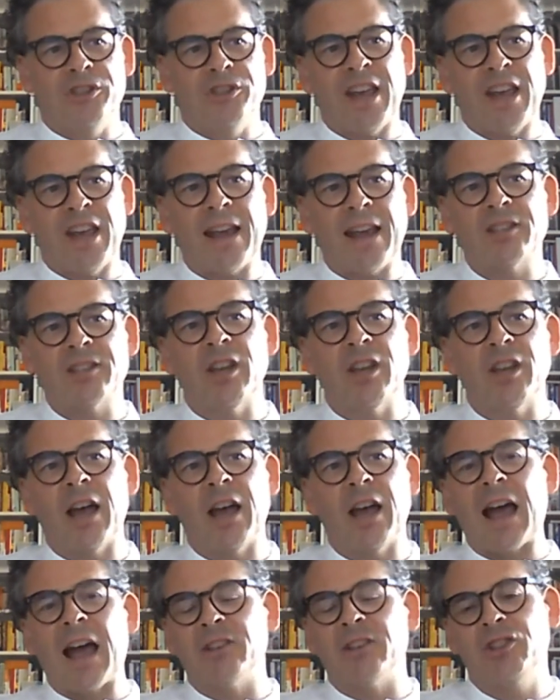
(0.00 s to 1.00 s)

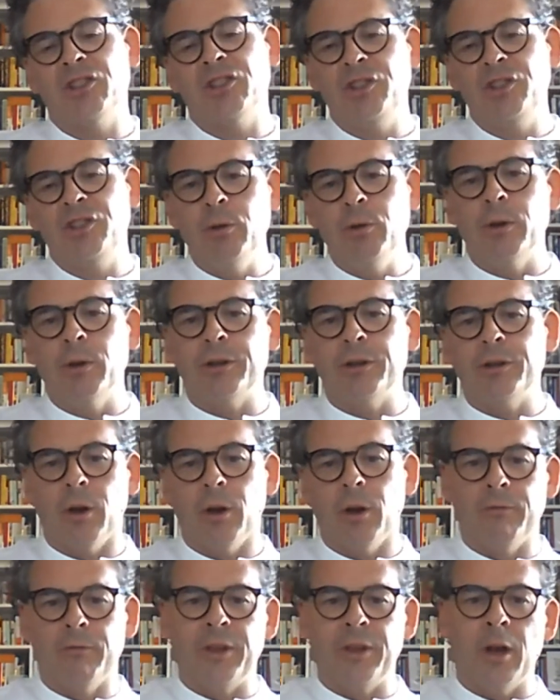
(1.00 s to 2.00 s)
protector and
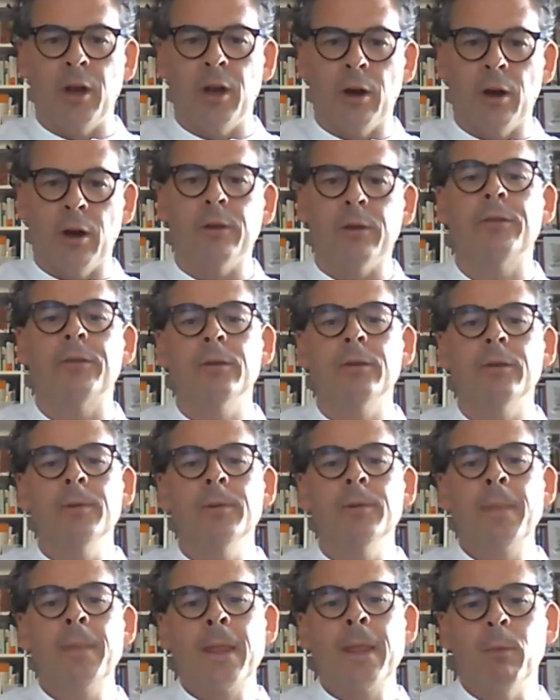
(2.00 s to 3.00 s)
steward of the earth.
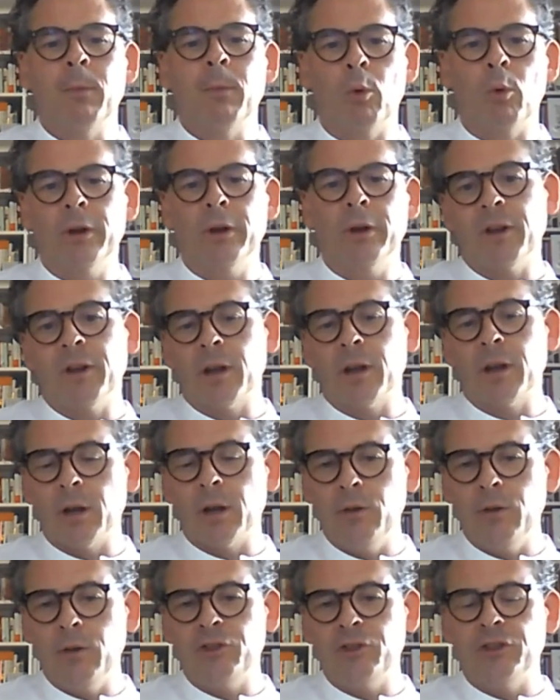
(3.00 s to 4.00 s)
But one of the
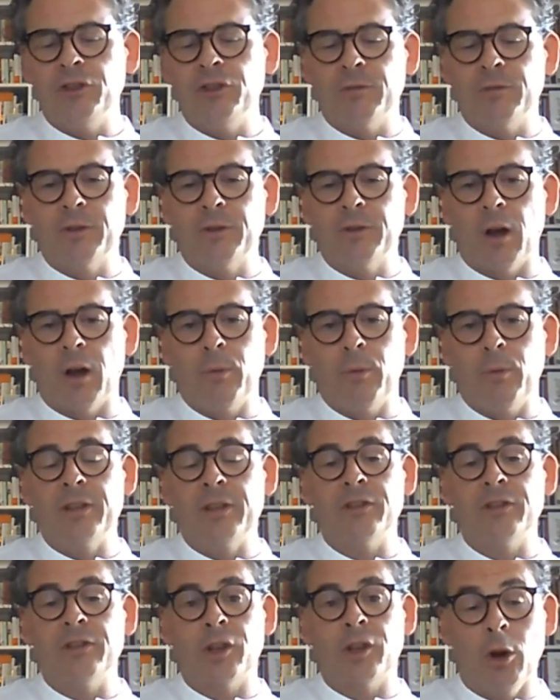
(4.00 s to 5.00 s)
conclusions of
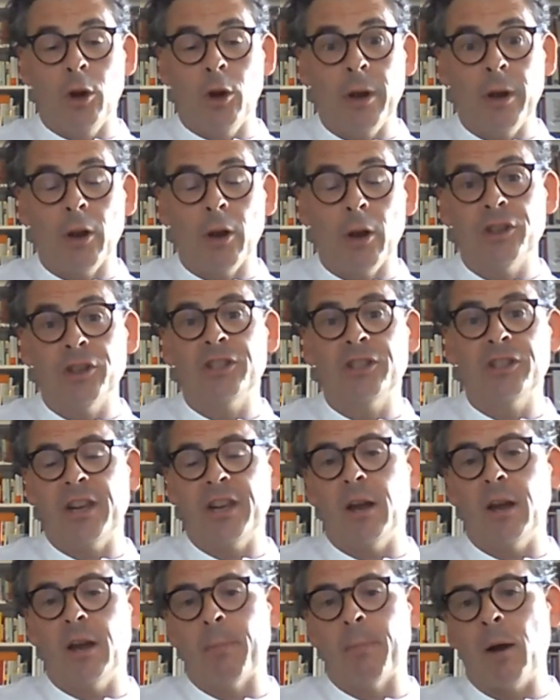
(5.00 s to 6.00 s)
Darwin's
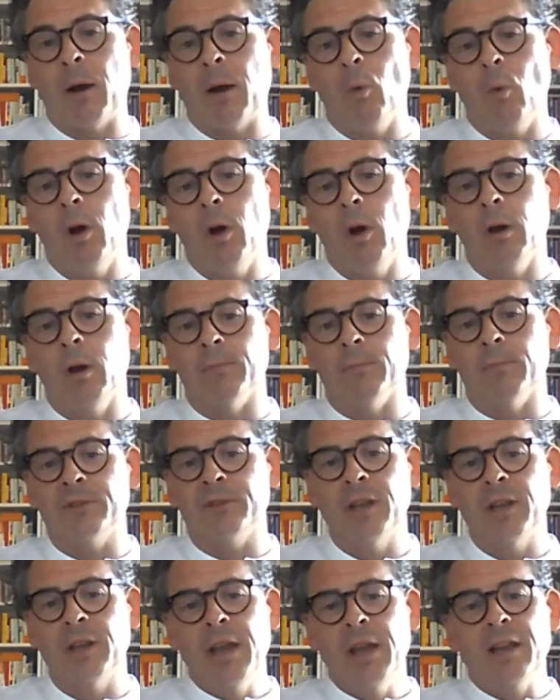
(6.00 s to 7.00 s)
curiosity about
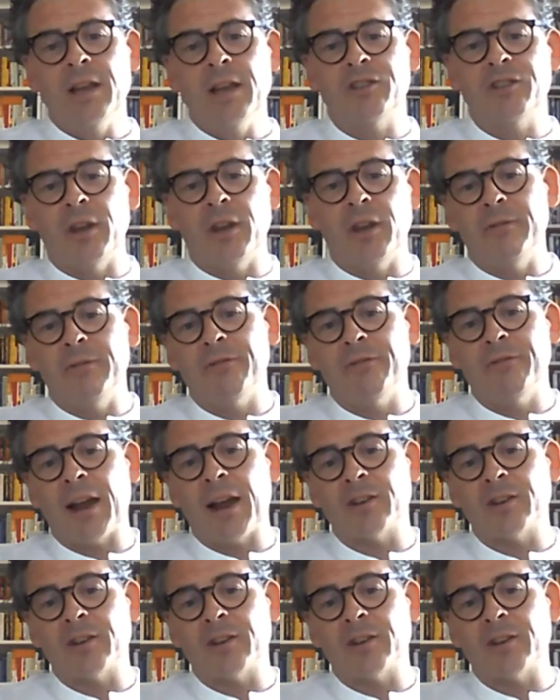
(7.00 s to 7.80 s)
worms is that in